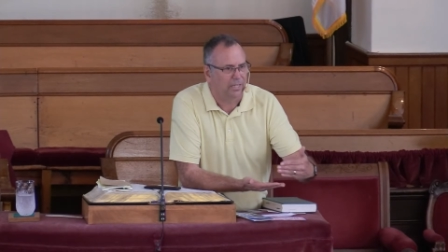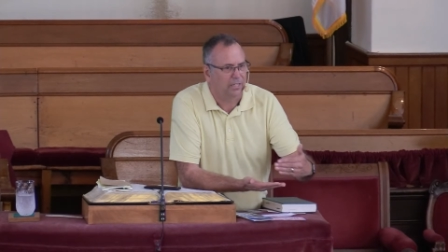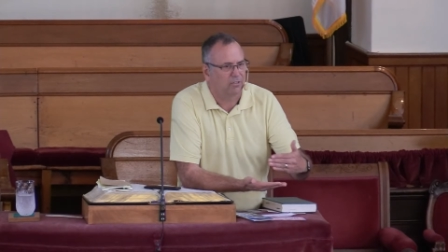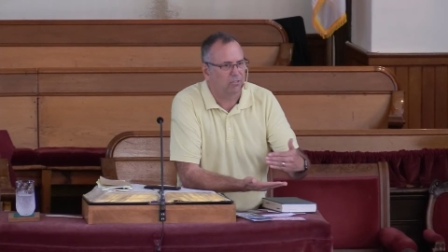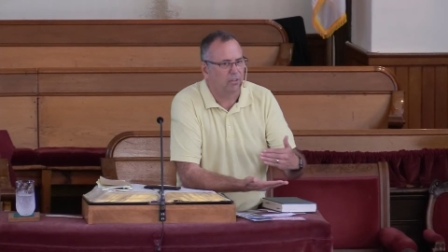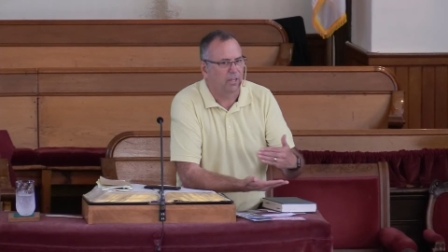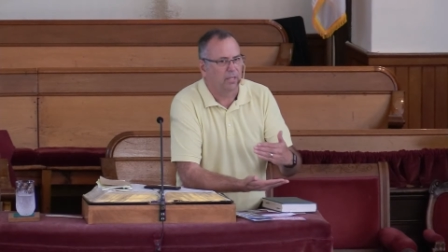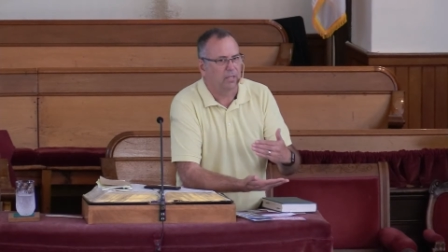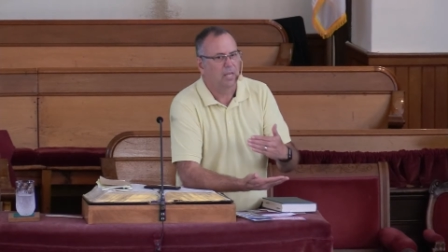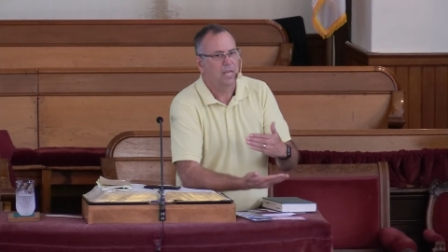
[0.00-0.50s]

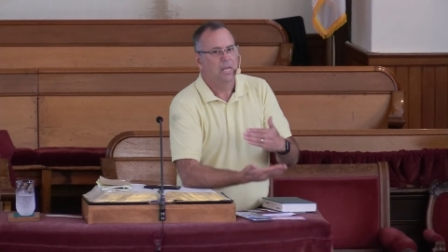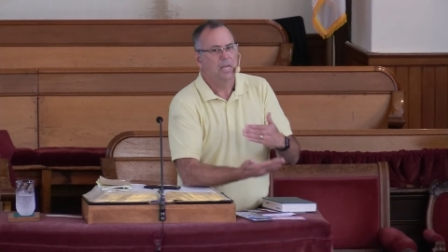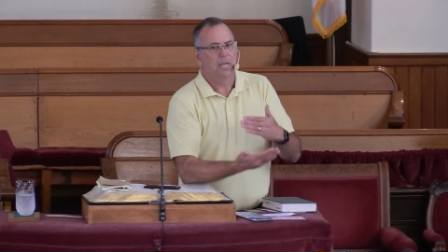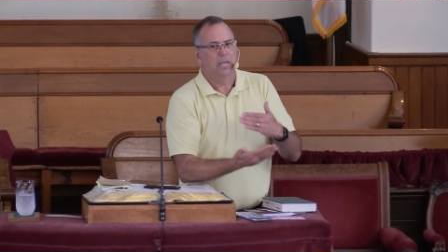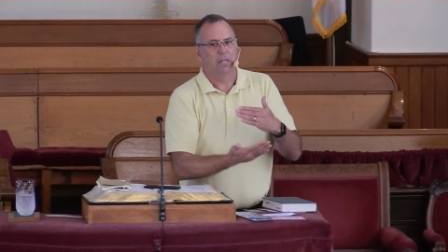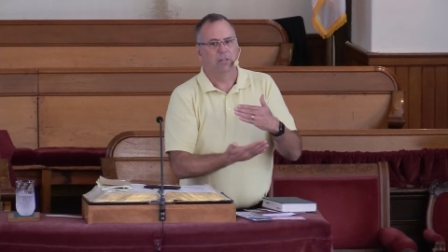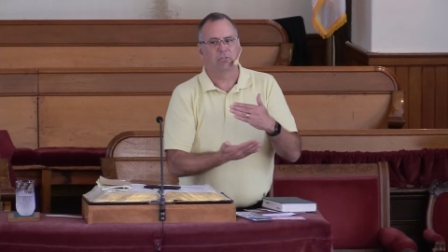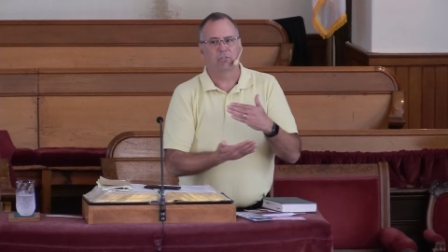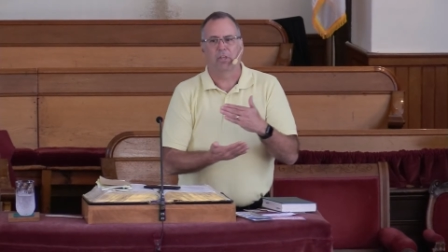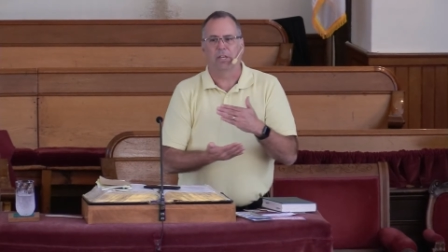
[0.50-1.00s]
It's like,
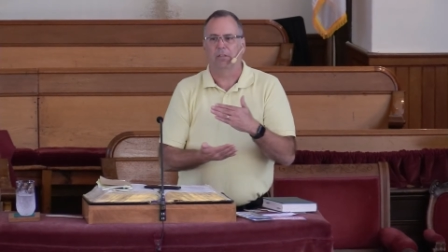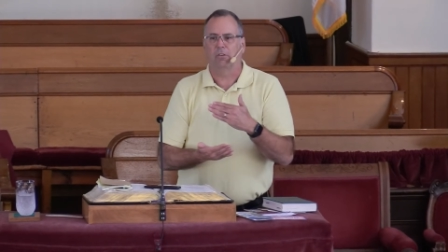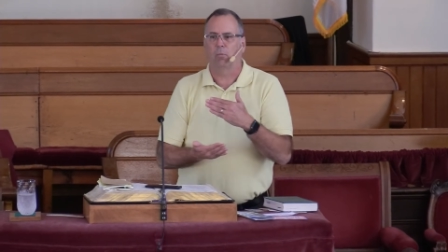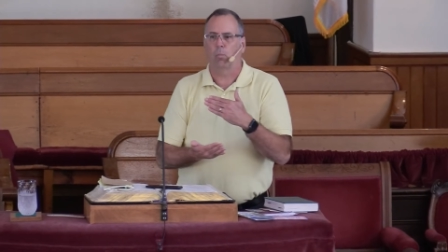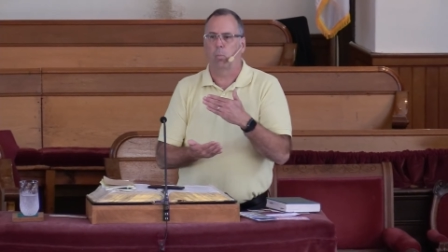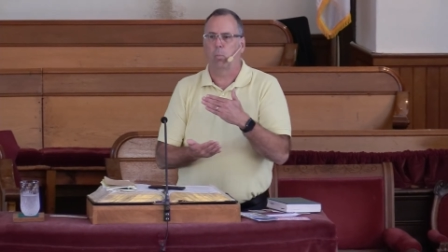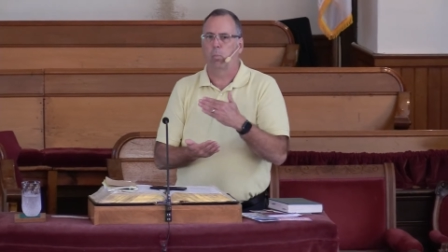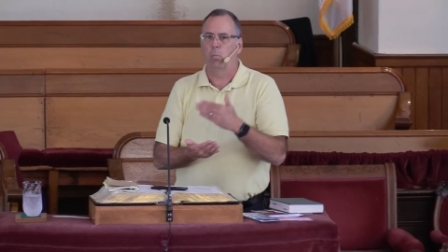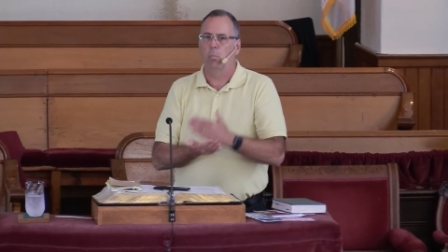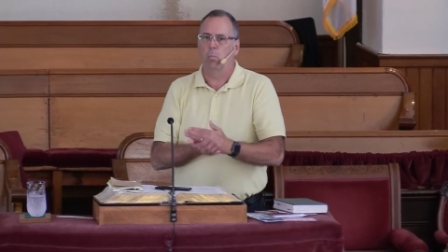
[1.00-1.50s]
it's like
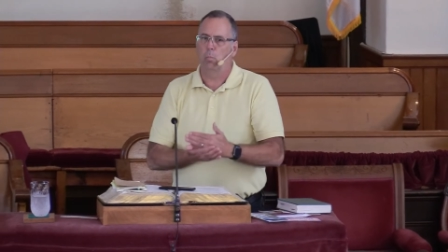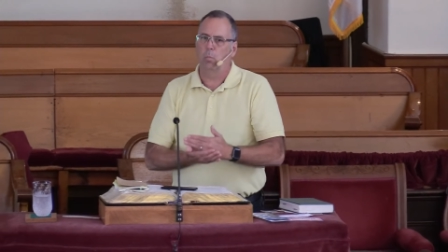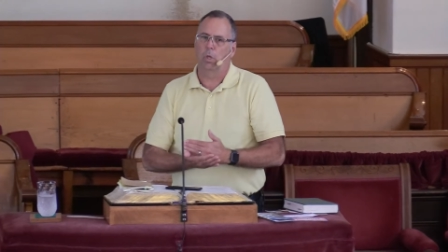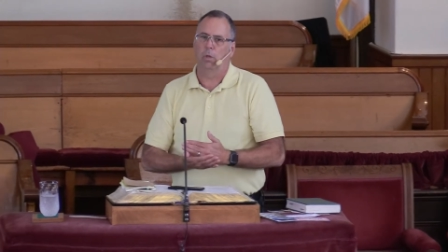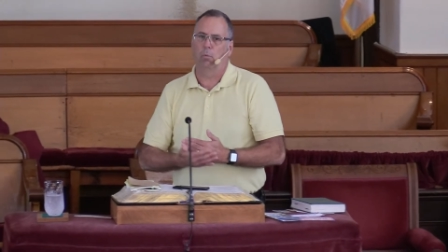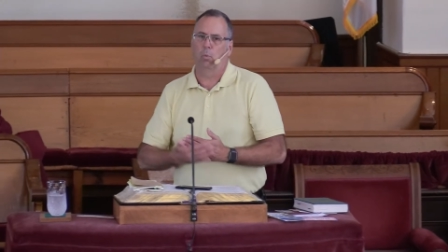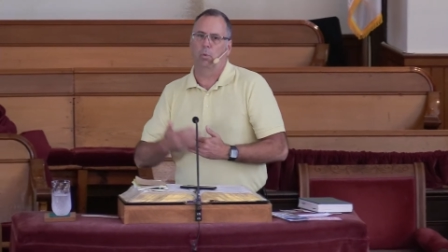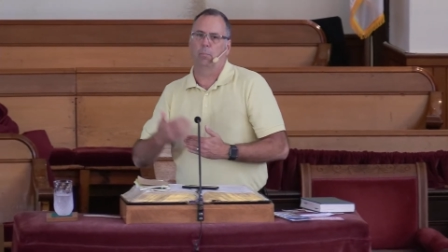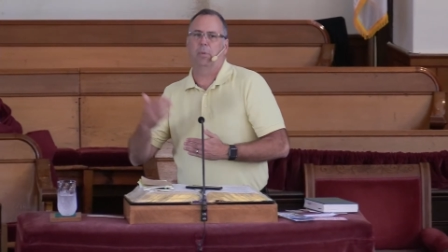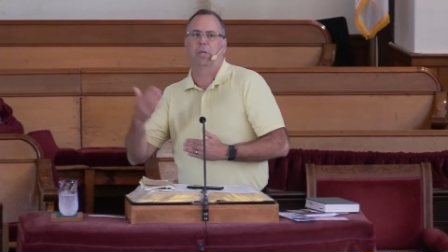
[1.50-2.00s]

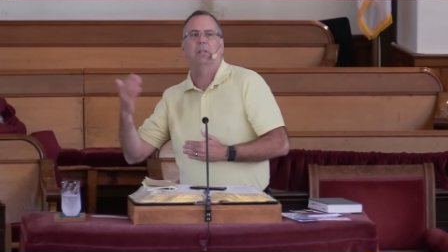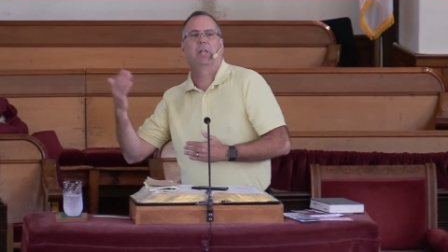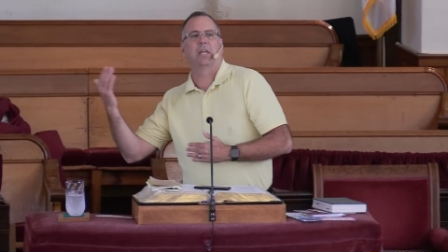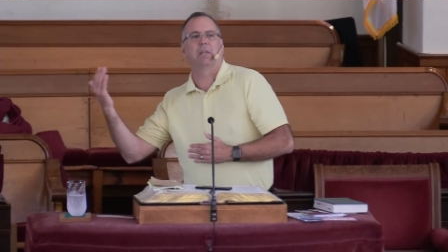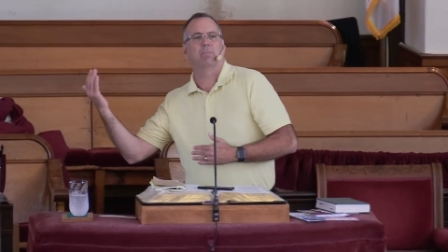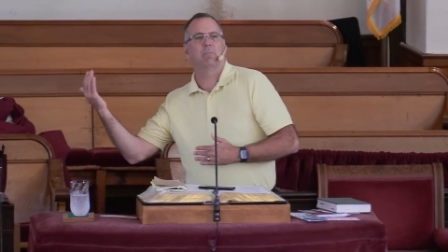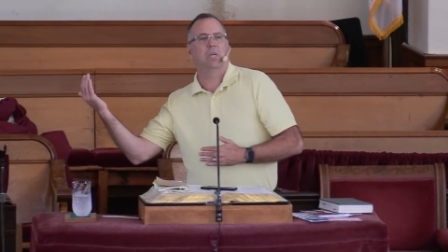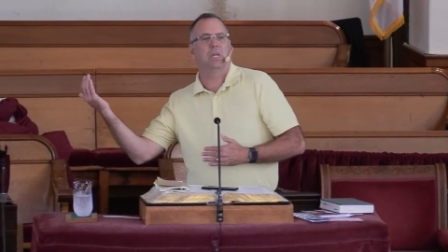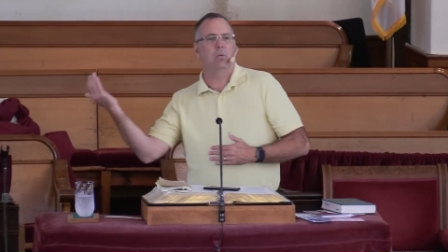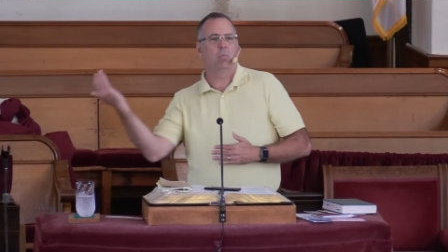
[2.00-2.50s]
it would be
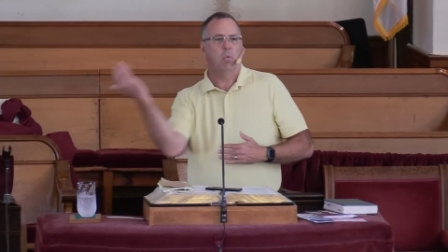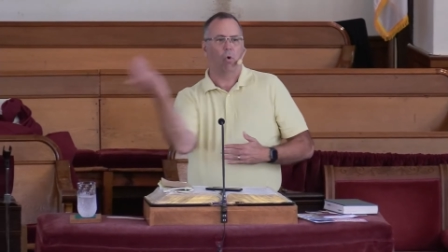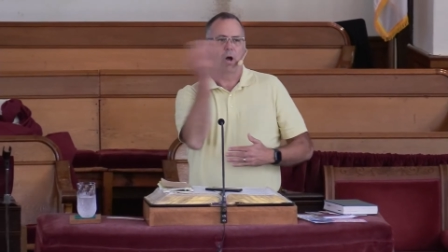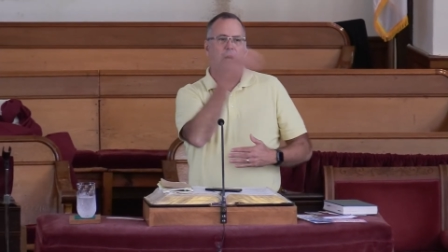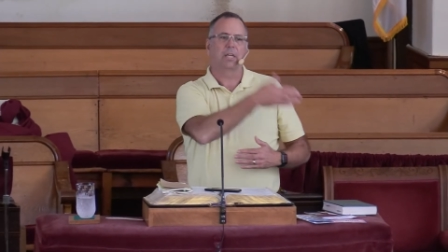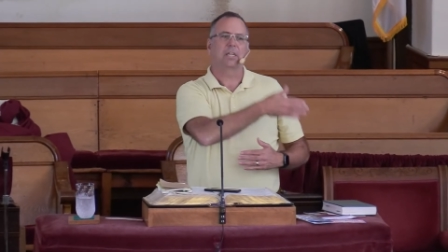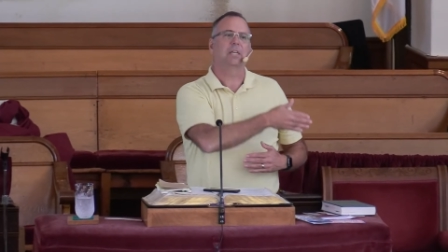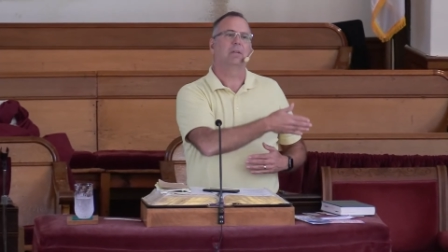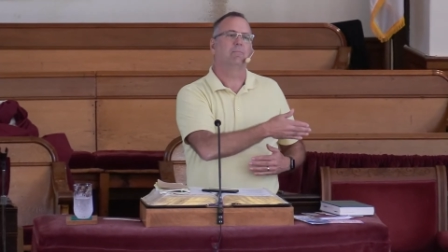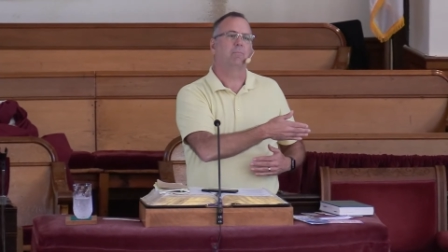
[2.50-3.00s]
like me
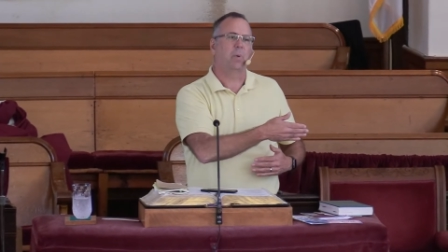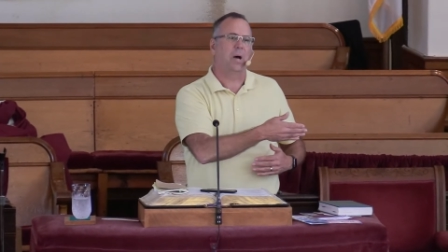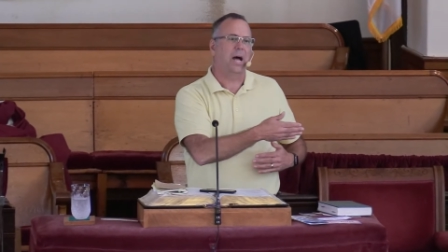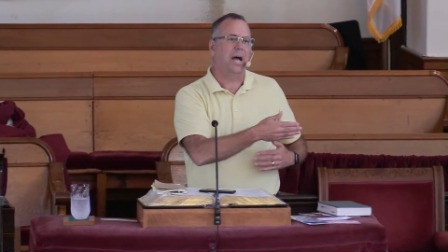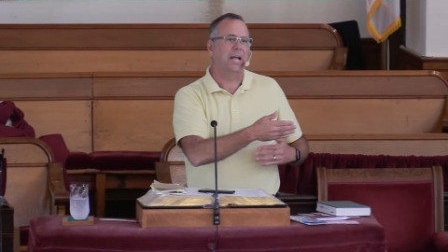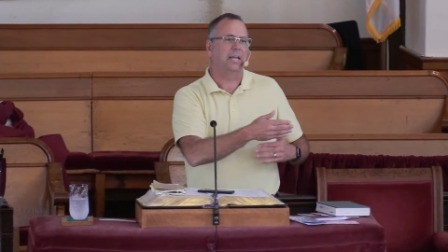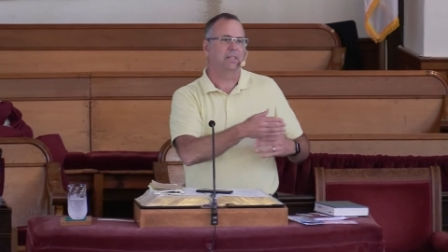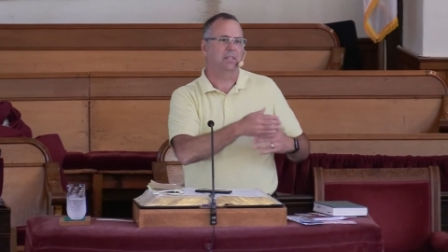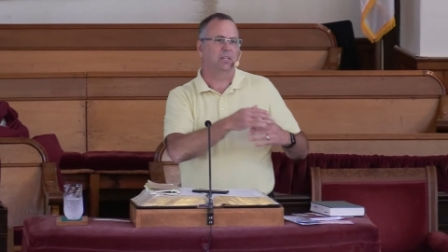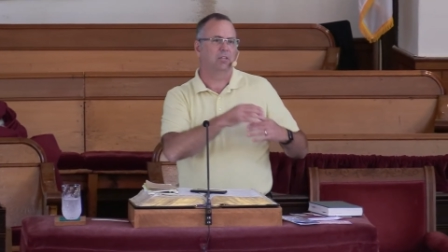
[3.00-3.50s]
walking
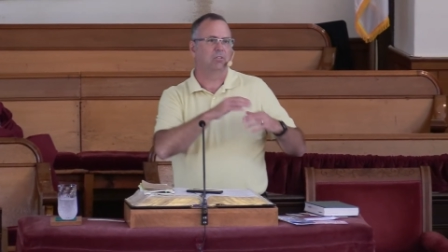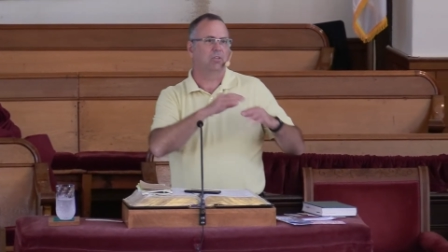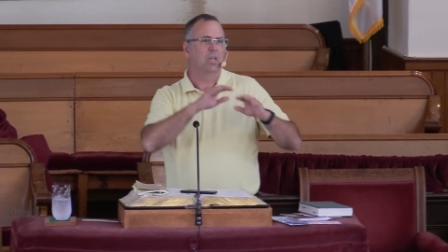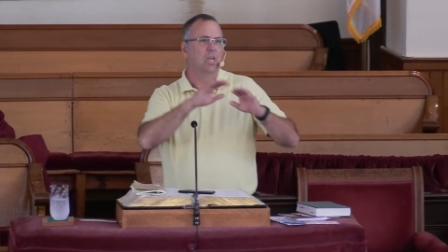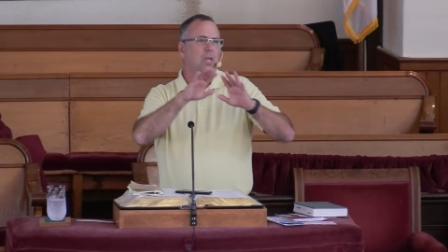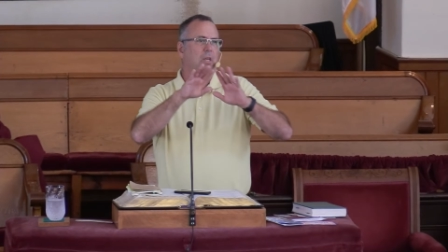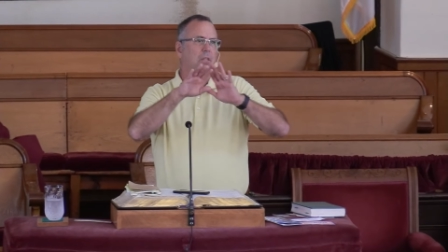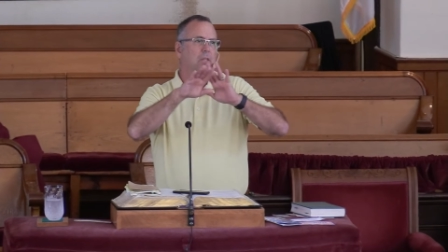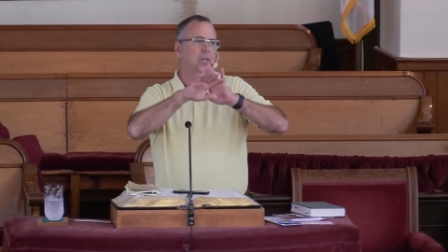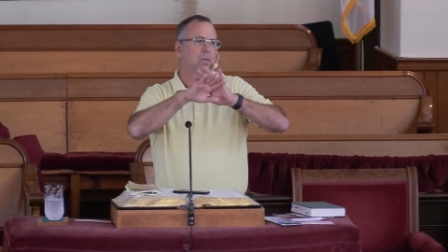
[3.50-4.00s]
by this
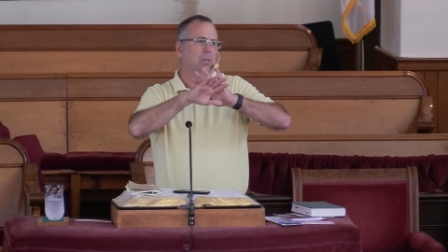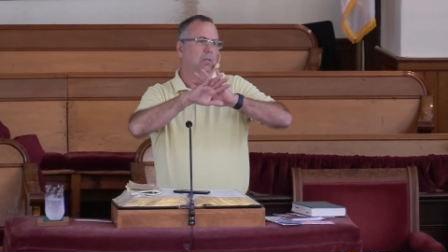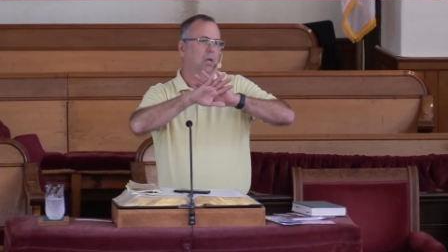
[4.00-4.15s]
the,